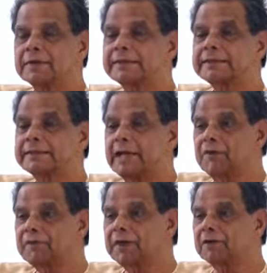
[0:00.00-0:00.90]
the
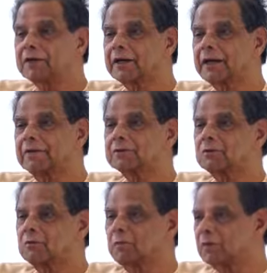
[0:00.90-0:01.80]
safety of the dream is
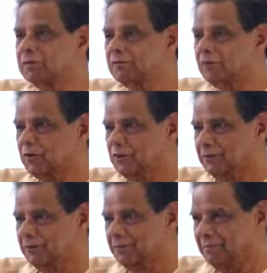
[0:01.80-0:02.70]
no more there for you.